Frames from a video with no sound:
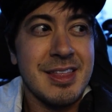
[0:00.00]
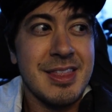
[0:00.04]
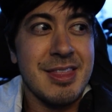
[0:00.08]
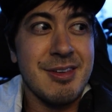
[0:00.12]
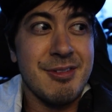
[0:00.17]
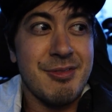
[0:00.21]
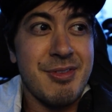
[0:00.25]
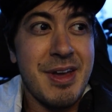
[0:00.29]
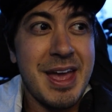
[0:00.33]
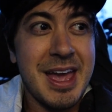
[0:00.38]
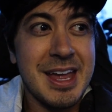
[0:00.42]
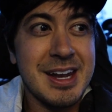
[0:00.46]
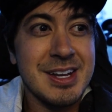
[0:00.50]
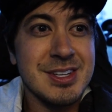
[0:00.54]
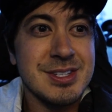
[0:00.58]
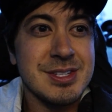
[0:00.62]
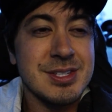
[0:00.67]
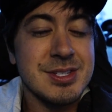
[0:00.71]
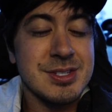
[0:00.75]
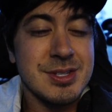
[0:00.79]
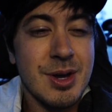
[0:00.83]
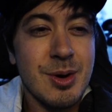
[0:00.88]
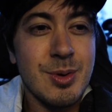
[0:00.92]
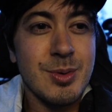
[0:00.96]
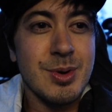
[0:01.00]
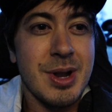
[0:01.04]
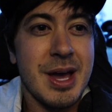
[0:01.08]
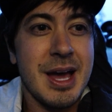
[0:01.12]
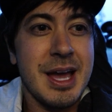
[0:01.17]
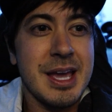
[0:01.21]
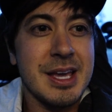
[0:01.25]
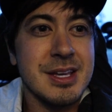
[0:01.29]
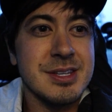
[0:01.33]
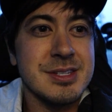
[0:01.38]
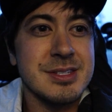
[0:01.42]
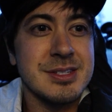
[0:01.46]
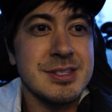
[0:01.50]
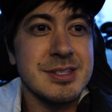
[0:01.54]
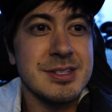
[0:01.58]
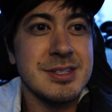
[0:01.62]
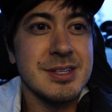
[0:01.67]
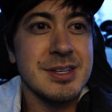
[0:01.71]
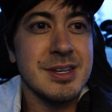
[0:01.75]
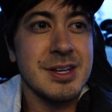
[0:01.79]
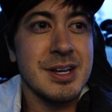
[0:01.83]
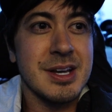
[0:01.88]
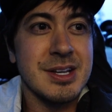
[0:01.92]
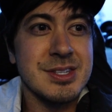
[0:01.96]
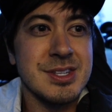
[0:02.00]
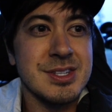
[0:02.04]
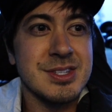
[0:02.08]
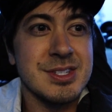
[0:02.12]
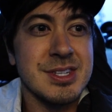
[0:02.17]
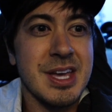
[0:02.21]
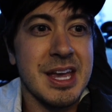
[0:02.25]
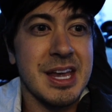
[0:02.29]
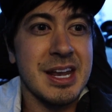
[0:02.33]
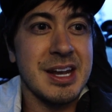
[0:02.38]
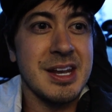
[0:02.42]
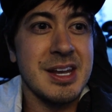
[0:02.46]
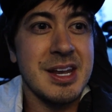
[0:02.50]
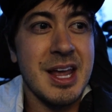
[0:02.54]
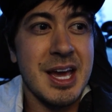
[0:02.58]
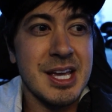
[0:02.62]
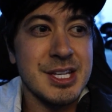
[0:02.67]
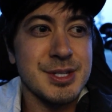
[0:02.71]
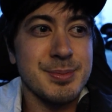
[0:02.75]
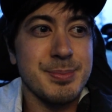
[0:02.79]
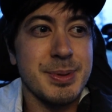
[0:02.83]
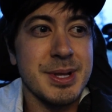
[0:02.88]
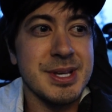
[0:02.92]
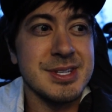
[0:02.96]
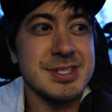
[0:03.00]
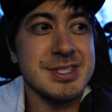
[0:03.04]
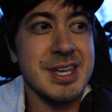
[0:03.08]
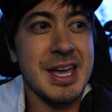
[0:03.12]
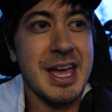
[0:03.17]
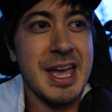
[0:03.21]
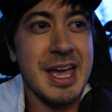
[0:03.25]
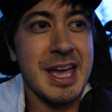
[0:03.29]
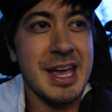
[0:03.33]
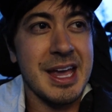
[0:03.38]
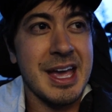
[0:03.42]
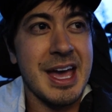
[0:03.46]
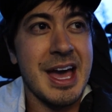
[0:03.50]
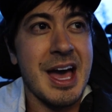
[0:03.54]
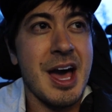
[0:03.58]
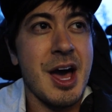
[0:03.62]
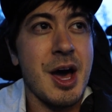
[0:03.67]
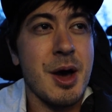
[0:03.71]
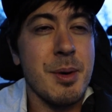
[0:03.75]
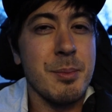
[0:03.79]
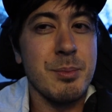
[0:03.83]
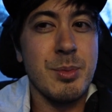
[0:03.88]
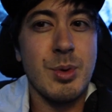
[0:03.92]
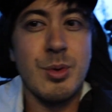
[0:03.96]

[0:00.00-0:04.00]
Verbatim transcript: the van is so nice because it's like a nice place to hang out,